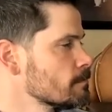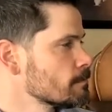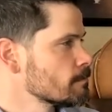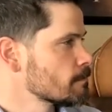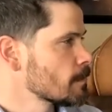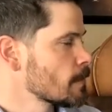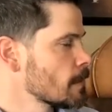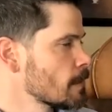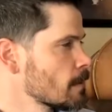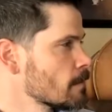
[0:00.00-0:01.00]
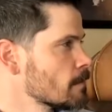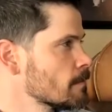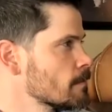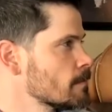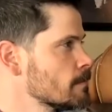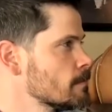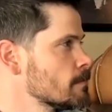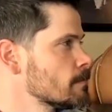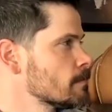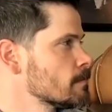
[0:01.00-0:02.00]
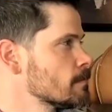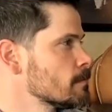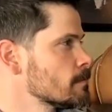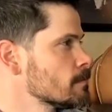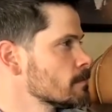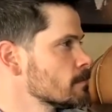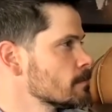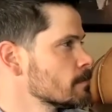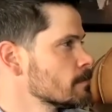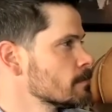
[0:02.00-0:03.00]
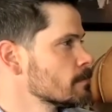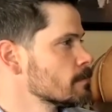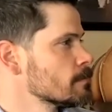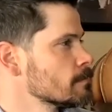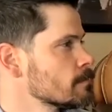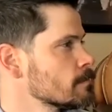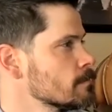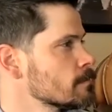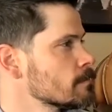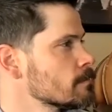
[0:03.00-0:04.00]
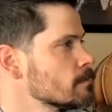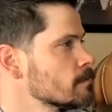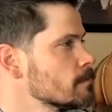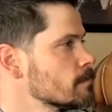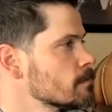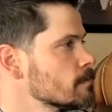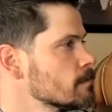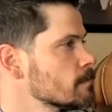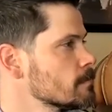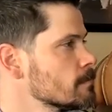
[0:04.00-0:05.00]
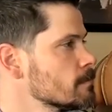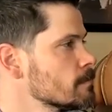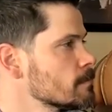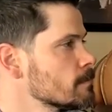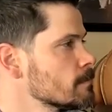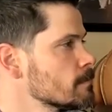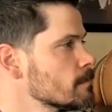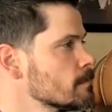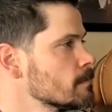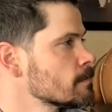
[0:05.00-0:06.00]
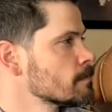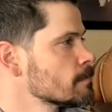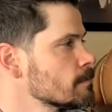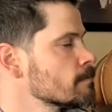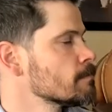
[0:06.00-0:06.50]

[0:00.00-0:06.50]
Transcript: [no speech]